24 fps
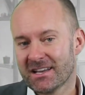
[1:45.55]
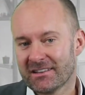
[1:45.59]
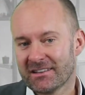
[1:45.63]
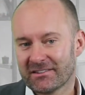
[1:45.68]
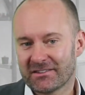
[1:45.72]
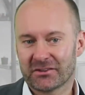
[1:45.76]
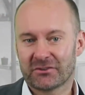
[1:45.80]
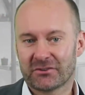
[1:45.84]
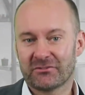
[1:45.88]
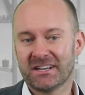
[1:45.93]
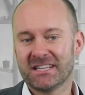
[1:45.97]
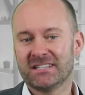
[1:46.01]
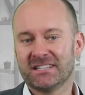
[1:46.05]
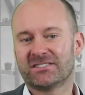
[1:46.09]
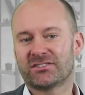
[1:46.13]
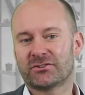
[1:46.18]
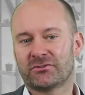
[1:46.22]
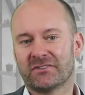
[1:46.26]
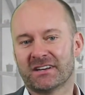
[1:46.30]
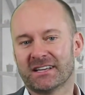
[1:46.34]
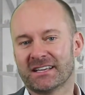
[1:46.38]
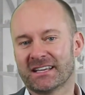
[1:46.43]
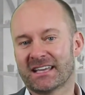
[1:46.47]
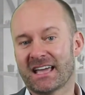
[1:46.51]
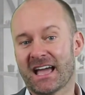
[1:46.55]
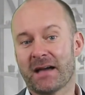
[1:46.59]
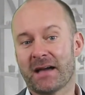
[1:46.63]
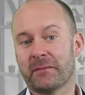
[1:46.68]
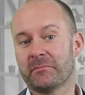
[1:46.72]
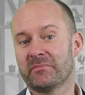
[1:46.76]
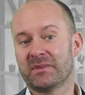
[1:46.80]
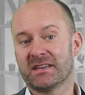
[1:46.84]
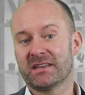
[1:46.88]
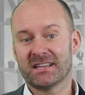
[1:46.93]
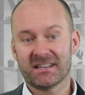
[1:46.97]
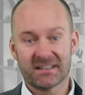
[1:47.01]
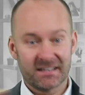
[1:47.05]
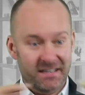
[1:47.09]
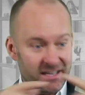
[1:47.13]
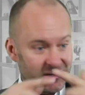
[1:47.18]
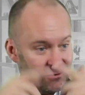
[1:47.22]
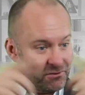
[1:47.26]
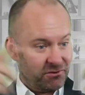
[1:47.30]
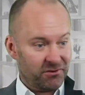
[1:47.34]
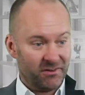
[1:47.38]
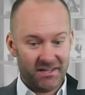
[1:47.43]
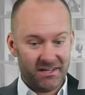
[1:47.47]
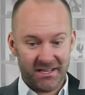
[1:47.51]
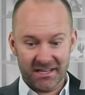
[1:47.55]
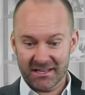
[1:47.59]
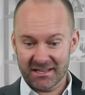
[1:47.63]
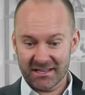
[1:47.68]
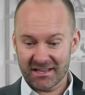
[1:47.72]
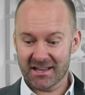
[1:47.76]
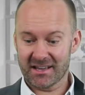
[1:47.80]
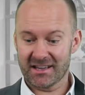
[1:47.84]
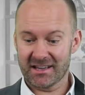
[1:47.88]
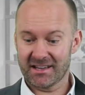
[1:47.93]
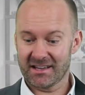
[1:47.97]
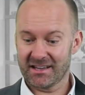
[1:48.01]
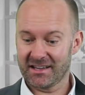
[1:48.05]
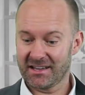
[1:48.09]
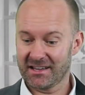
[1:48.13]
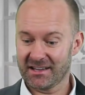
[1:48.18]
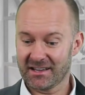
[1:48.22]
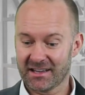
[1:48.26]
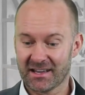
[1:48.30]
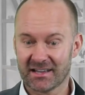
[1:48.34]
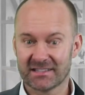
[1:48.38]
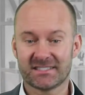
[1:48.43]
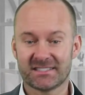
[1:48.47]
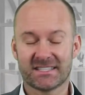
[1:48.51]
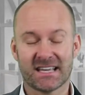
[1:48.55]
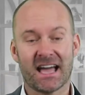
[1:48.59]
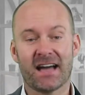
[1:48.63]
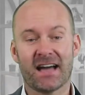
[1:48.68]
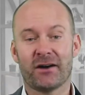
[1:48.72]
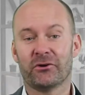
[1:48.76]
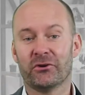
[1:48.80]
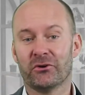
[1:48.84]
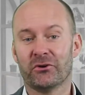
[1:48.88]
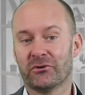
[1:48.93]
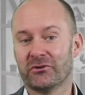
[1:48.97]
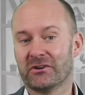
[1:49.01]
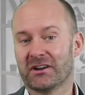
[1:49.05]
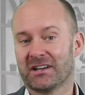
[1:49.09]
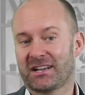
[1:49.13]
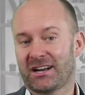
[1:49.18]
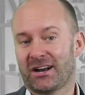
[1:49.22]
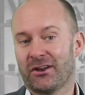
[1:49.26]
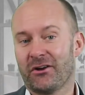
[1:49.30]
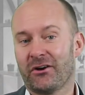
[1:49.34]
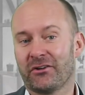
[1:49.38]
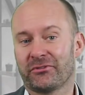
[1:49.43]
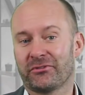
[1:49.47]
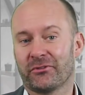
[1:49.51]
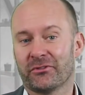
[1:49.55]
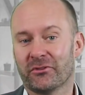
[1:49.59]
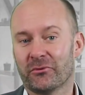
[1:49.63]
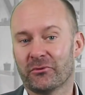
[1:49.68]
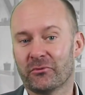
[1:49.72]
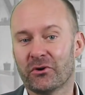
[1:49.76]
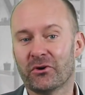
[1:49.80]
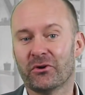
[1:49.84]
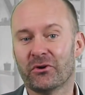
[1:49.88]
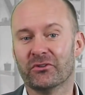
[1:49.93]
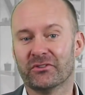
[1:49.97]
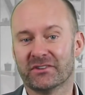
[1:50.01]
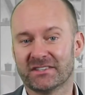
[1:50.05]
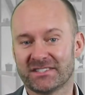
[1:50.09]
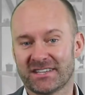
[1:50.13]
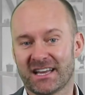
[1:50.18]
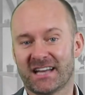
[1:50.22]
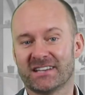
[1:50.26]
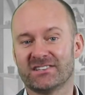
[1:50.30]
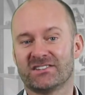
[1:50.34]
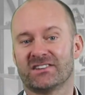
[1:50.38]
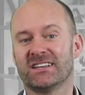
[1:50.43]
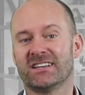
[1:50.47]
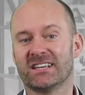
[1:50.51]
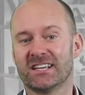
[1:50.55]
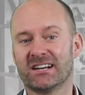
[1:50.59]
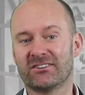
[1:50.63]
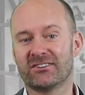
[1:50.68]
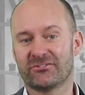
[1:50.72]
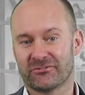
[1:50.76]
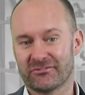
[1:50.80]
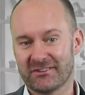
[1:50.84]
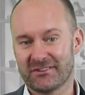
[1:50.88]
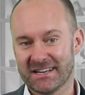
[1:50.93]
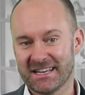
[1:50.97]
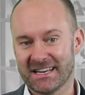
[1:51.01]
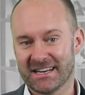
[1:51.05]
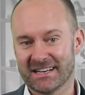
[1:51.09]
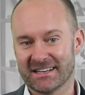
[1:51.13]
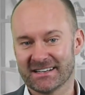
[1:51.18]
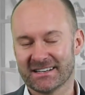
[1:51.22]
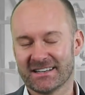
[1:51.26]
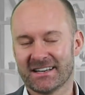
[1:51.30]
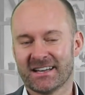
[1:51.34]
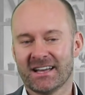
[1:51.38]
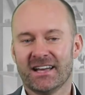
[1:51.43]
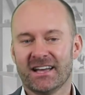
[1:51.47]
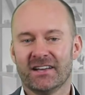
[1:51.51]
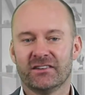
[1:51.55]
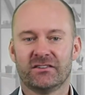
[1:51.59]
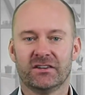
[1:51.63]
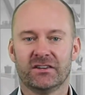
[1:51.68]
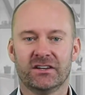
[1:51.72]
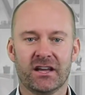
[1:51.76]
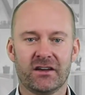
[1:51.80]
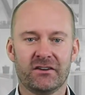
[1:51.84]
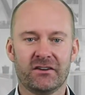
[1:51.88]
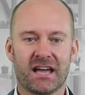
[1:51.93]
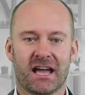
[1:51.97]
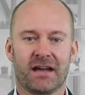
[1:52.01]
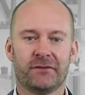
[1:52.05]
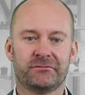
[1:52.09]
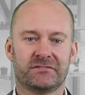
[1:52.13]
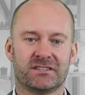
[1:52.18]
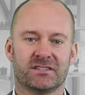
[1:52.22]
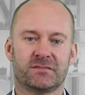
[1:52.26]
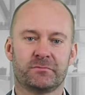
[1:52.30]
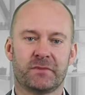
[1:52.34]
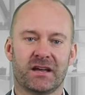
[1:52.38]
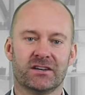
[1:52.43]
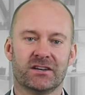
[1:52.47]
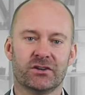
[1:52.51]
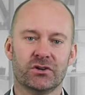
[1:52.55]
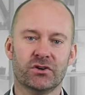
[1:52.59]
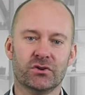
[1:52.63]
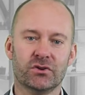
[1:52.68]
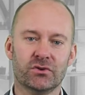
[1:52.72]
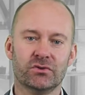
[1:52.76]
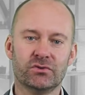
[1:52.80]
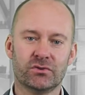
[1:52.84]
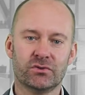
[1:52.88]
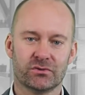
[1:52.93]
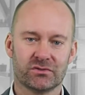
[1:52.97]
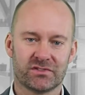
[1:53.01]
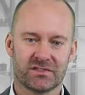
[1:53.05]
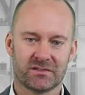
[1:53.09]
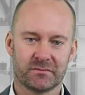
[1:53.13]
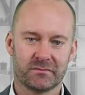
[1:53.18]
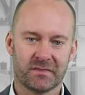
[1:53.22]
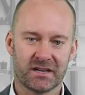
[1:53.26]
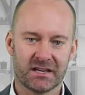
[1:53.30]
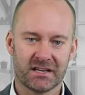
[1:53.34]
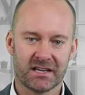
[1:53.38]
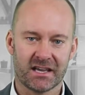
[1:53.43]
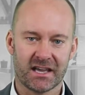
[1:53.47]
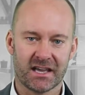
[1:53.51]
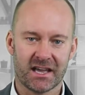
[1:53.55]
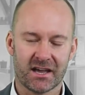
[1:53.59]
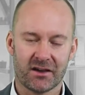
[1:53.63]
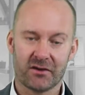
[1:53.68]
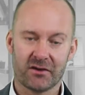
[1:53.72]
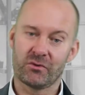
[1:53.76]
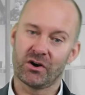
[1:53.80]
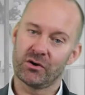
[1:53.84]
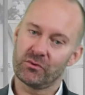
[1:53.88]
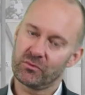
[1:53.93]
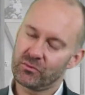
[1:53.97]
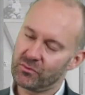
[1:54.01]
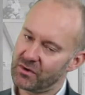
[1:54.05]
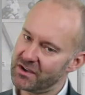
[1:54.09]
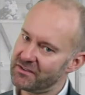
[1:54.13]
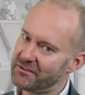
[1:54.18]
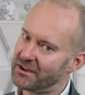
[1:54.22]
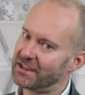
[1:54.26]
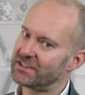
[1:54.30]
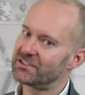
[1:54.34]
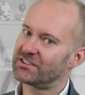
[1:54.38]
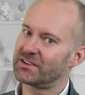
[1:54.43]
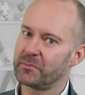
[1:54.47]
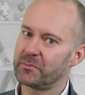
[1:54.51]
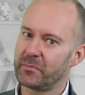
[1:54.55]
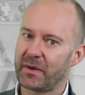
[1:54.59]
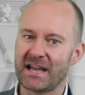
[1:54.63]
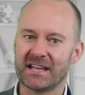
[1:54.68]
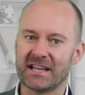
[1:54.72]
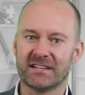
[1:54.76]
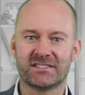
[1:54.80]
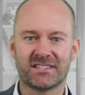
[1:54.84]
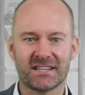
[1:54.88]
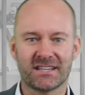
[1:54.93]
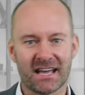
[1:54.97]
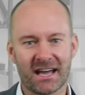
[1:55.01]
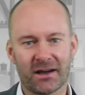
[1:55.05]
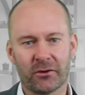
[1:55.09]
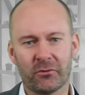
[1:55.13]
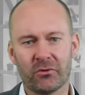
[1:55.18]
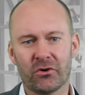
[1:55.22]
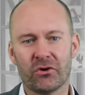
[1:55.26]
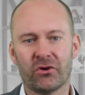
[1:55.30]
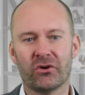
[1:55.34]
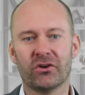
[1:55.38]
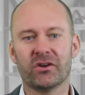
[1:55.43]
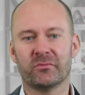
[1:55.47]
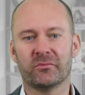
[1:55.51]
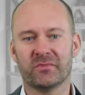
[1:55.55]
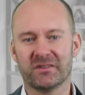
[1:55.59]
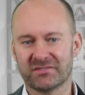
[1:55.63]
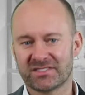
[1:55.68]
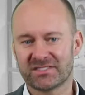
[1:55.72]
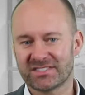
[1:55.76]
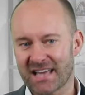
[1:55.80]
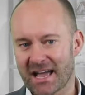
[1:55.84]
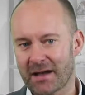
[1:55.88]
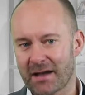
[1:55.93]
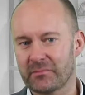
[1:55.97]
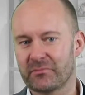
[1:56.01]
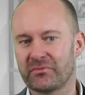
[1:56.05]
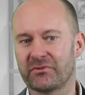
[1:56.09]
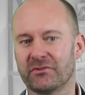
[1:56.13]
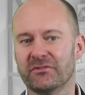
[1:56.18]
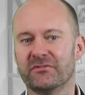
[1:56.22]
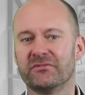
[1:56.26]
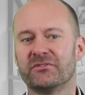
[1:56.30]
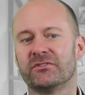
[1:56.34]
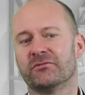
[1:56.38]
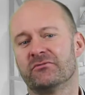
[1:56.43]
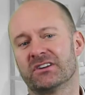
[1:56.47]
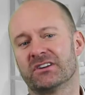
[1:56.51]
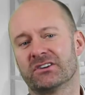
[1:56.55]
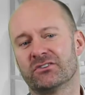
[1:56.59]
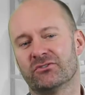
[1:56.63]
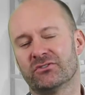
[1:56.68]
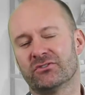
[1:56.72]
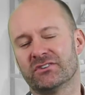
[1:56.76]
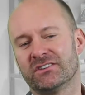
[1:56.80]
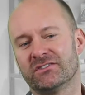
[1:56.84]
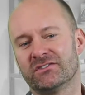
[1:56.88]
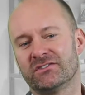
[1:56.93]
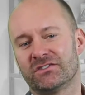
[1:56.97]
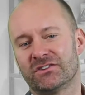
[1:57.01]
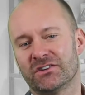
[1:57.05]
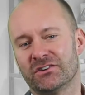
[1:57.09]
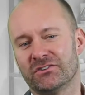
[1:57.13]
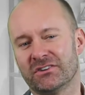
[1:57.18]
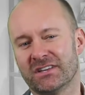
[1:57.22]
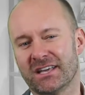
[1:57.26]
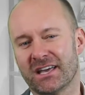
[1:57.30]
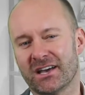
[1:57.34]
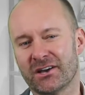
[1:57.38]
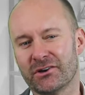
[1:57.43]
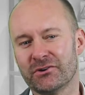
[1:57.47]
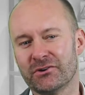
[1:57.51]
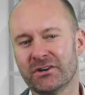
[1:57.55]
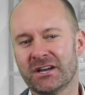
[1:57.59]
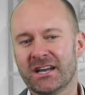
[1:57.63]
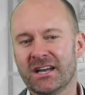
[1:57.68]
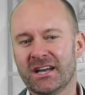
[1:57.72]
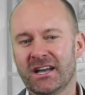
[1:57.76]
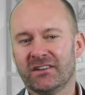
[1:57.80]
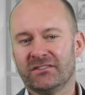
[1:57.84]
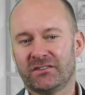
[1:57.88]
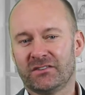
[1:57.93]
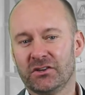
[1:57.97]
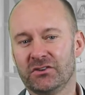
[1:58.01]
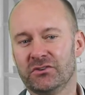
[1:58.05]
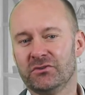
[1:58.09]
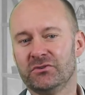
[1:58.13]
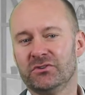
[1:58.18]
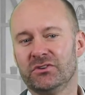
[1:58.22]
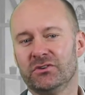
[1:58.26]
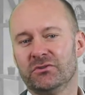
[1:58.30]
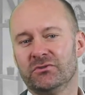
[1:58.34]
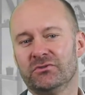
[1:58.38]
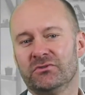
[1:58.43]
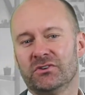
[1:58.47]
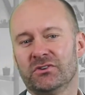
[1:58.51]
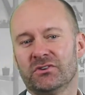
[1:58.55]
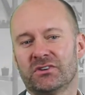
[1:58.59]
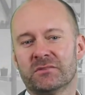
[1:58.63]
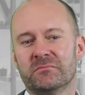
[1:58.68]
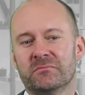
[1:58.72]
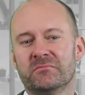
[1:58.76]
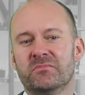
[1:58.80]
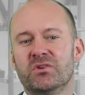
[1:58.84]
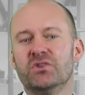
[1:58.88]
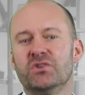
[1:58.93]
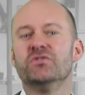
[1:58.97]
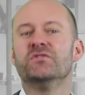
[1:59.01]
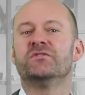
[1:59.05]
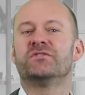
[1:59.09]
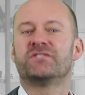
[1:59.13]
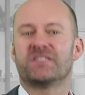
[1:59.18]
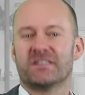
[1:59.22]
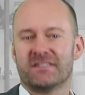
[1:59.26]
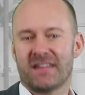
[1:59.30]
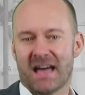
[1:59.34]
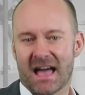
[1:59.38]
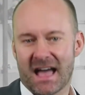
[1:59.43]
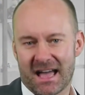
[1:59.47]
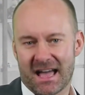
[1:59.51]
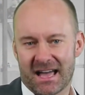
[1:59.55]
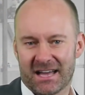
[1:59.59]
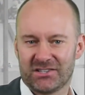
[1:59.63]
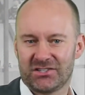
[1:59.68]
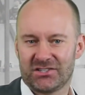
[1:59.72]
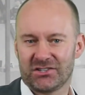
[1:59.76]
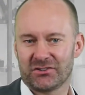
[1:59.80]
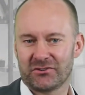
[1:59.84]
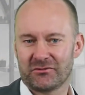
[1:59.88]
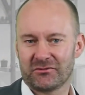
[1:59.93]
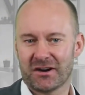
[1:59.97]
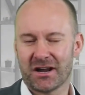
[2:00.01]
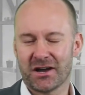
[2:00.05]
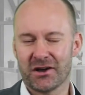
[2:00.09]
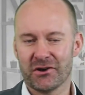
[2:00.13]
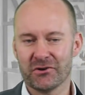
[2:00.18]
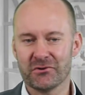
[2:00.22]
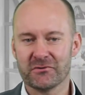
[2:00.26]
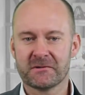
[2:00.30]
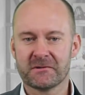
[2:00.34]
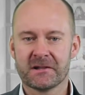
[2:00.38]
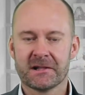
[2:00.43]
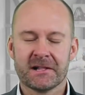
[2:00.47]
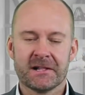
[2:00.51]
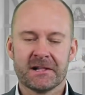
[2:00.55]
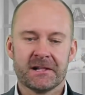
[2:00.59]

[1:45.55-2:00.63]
So the green screen can be literally a towel or a cloth on the wall that's actually green. So you don't have to spend oodles of money here. Well, we've actually painted our wall and we've soundproofed the recording studio. So you can move to that as you grow.